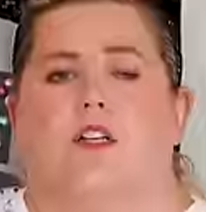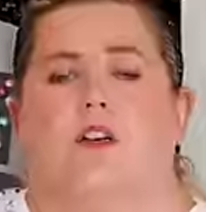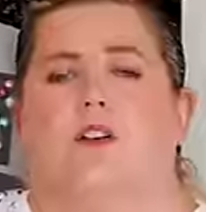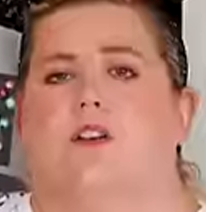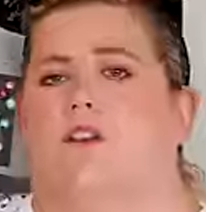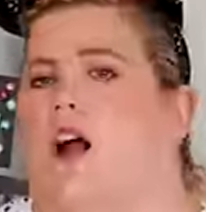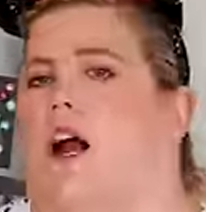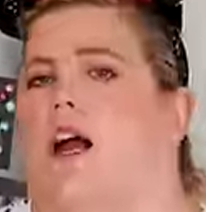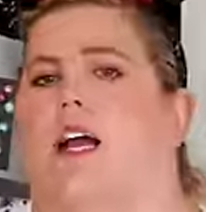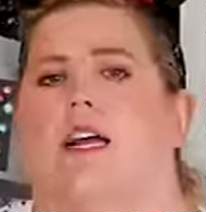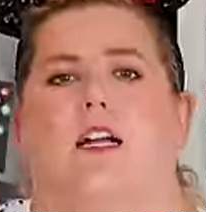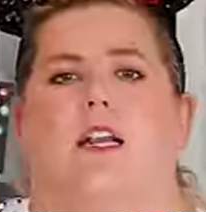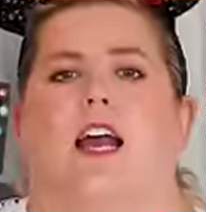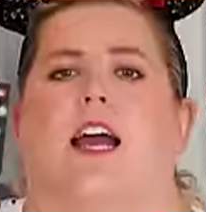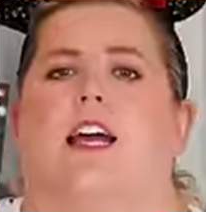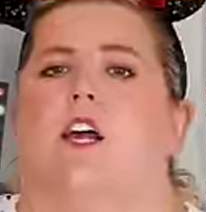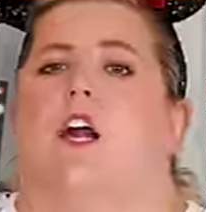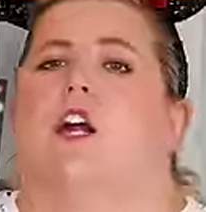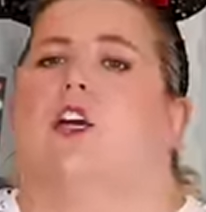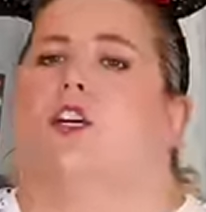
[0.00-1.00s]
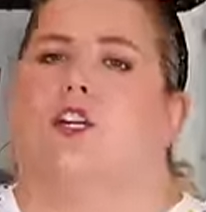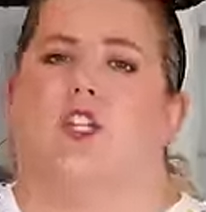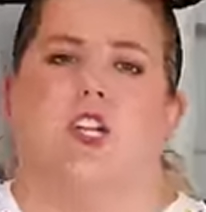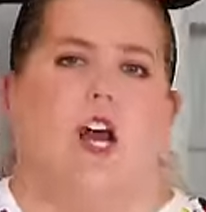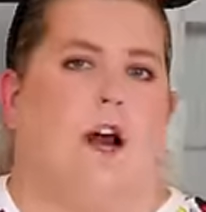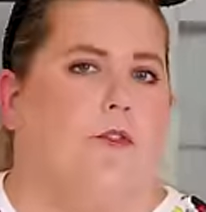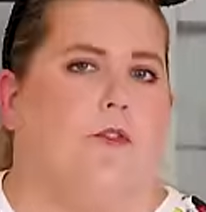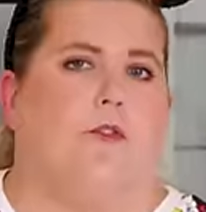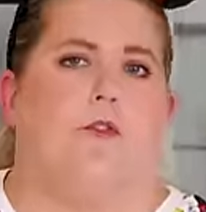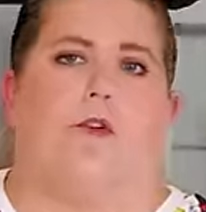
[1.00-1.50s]
So they're not gonna like
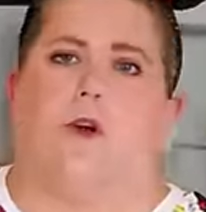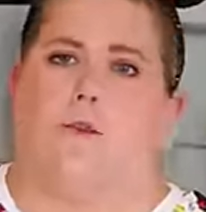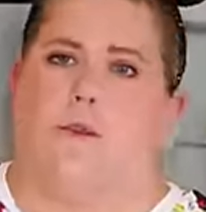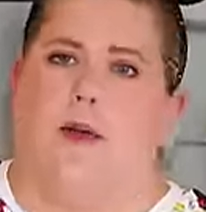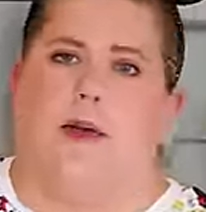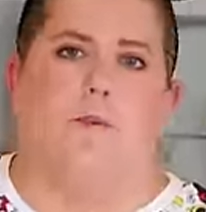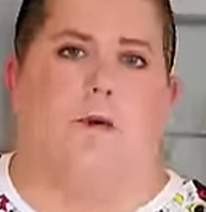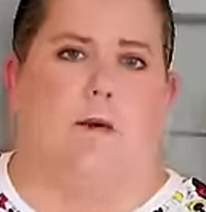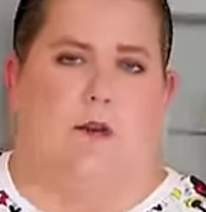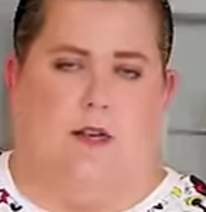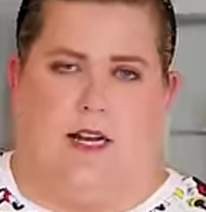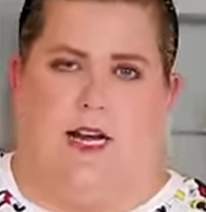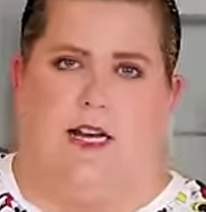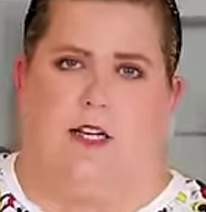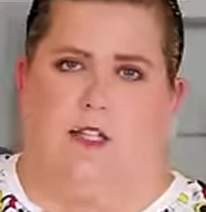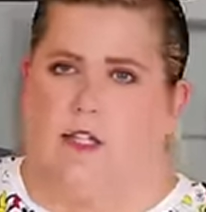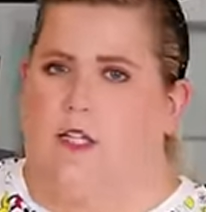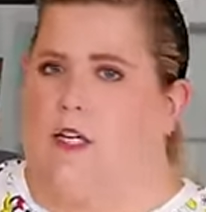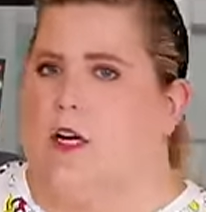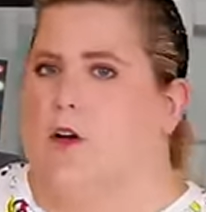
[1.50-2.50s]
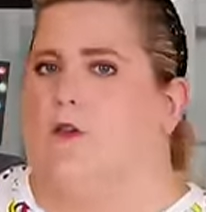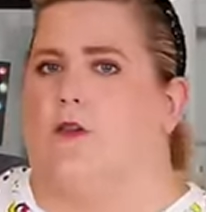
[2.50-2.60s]
shove four people in next to you.